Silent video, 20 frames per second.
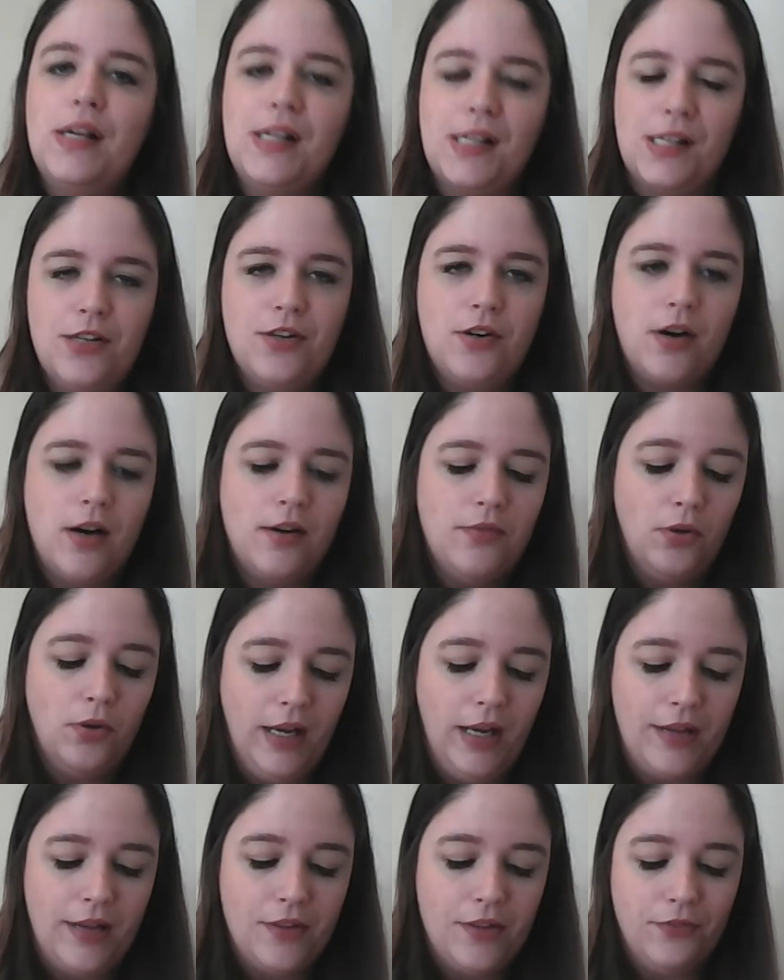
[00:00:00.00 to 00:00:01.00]
the novel
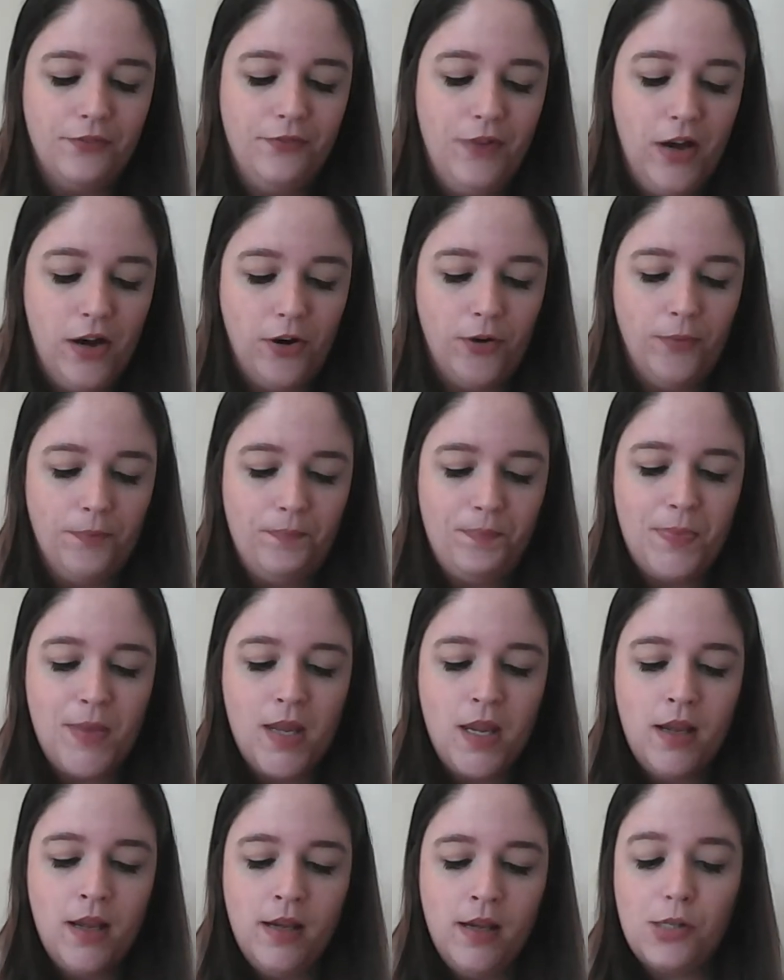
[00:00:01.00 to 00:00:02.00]
and the film.
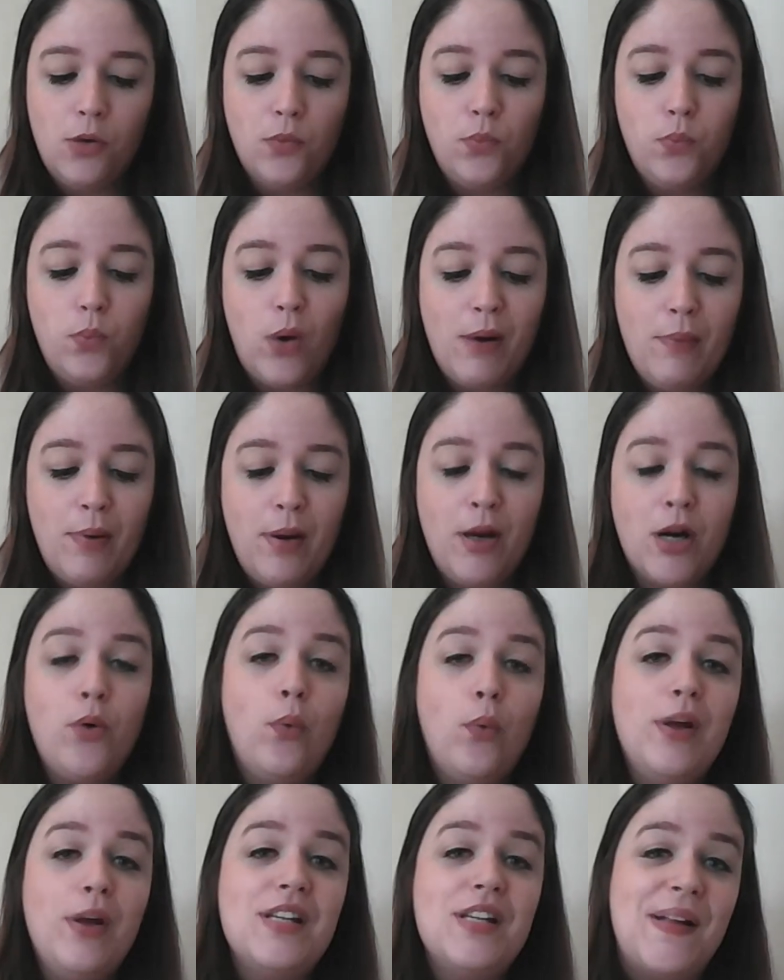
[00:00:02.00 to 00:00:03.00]
So what we are
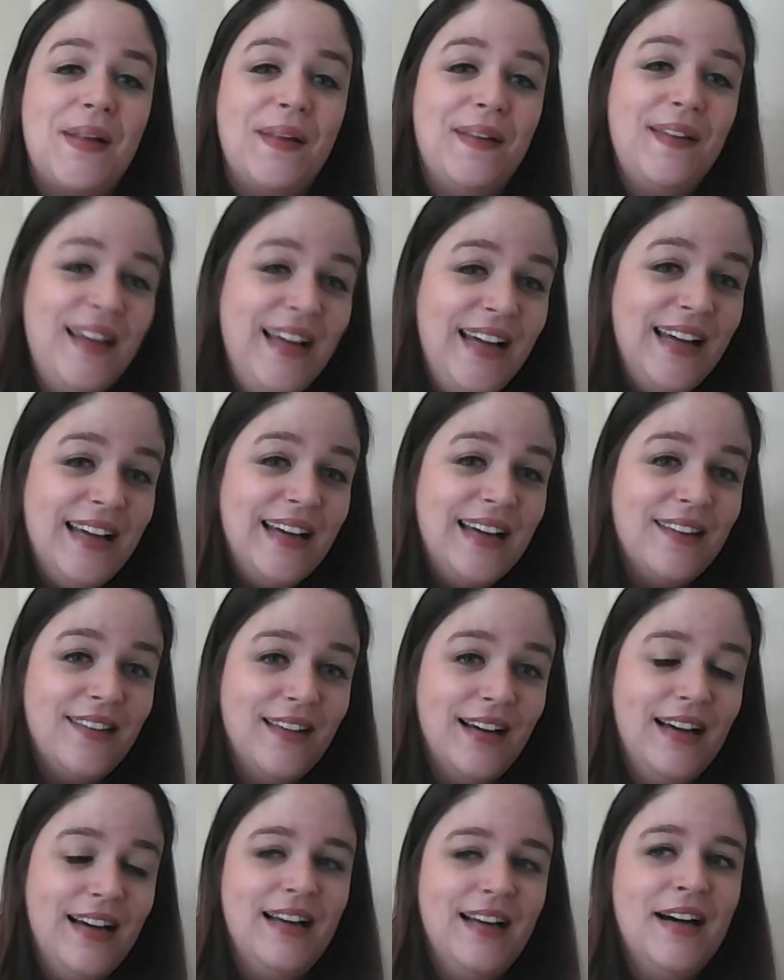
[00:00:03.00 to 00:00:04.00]
going to see
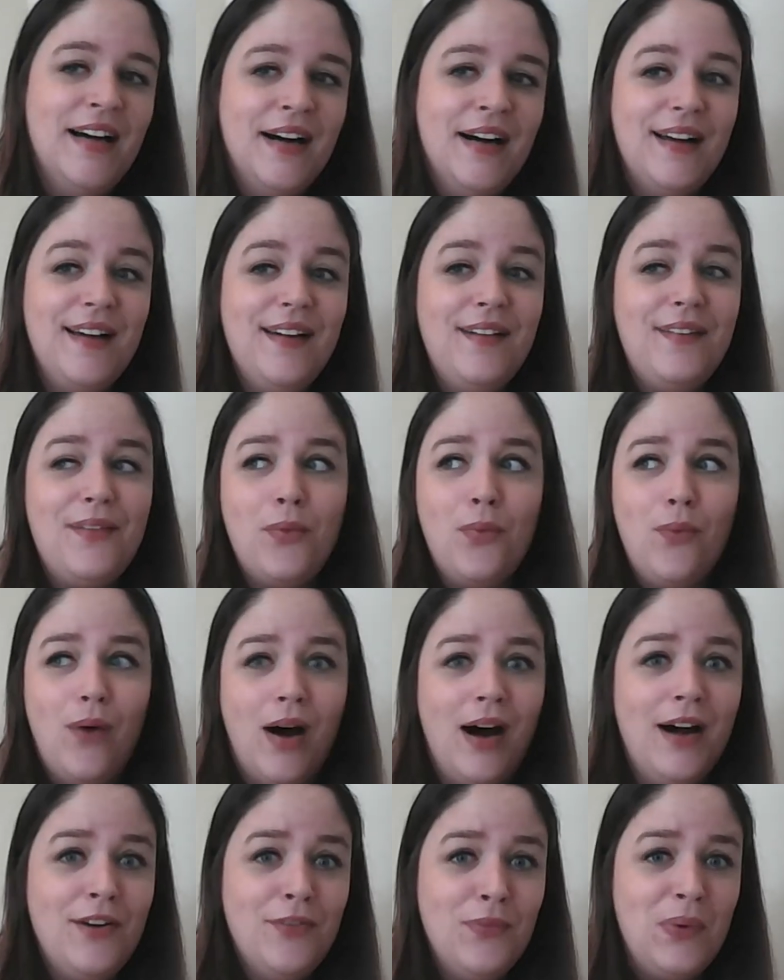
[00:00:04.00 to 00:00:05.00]
then is a
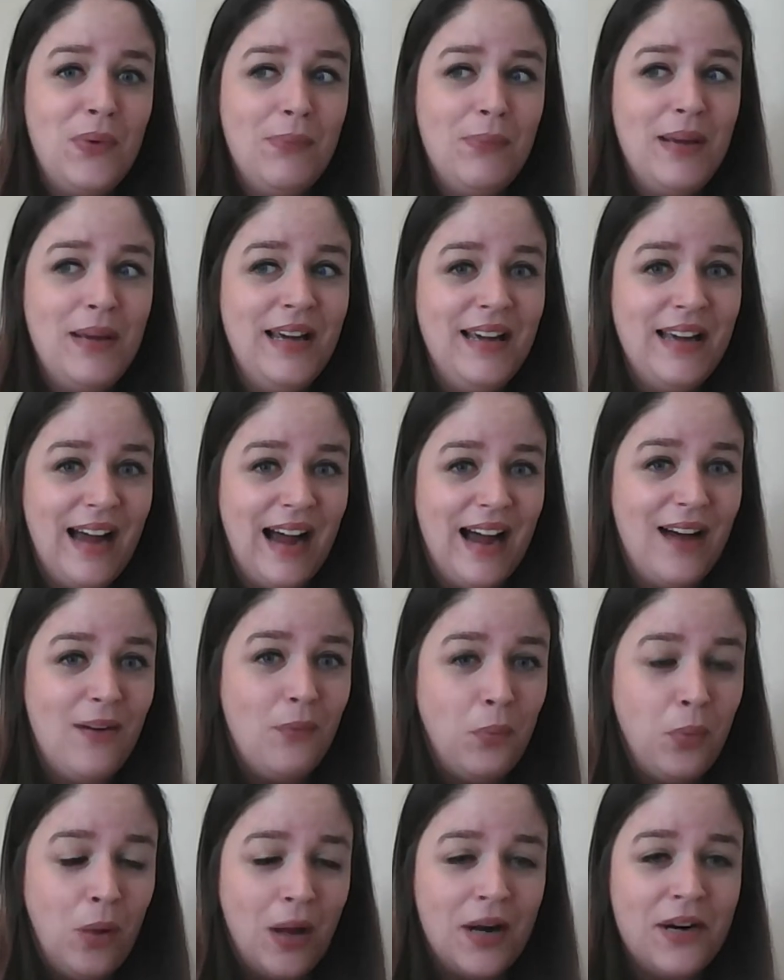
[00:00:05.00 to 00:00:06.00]
lot of the
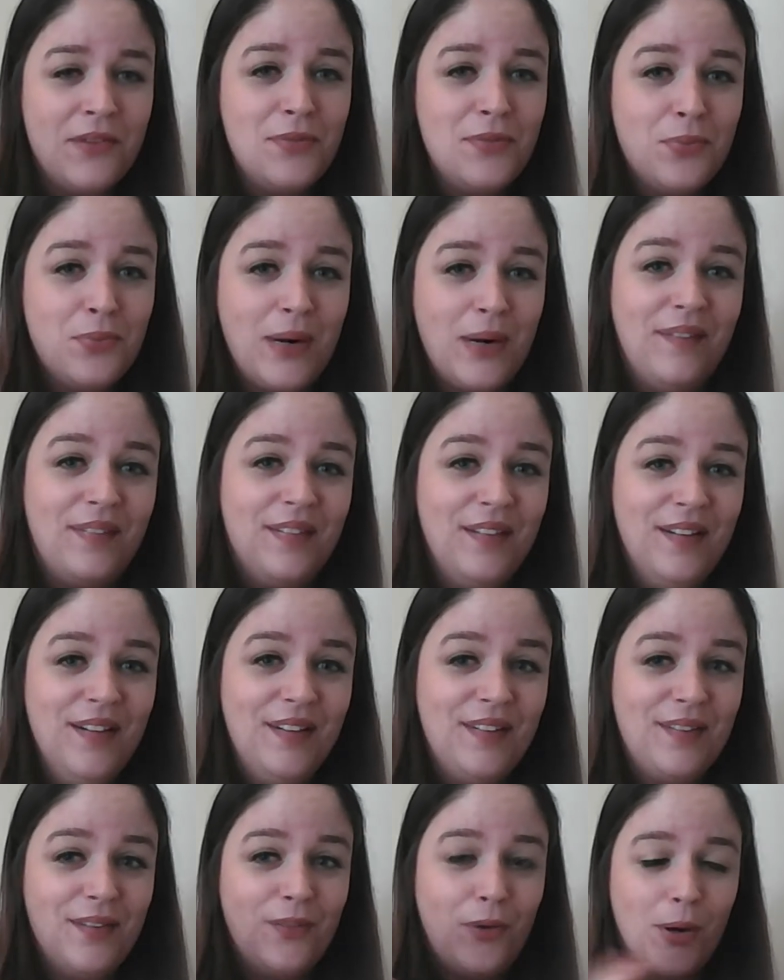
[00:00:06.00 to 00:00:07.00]

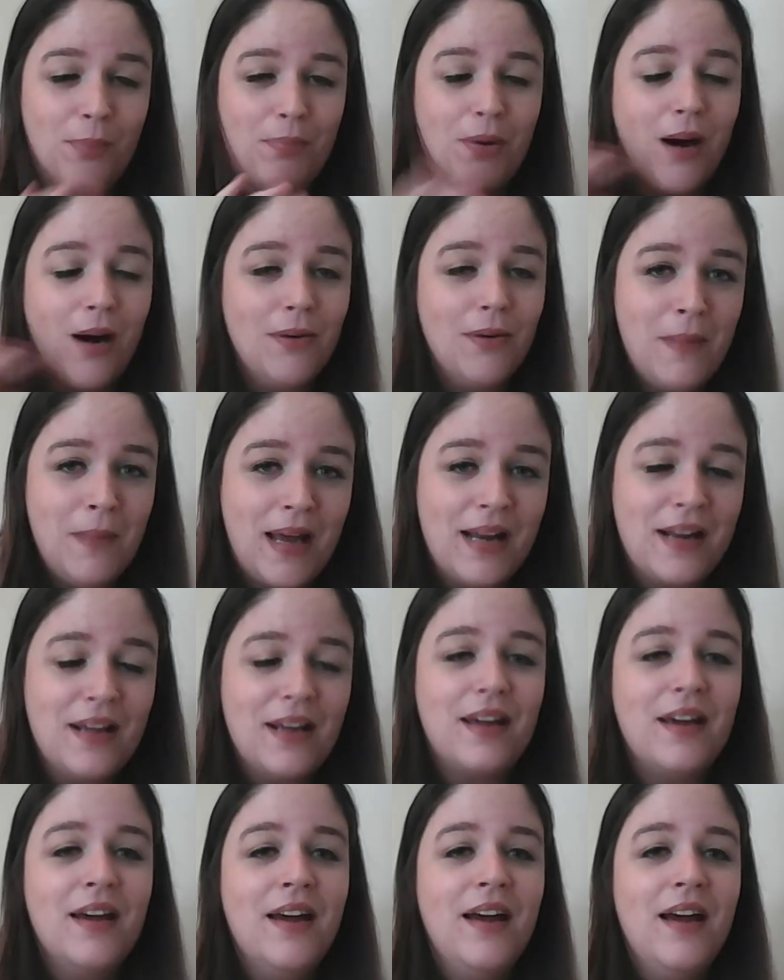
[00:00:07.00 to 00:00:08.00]
racist or problematic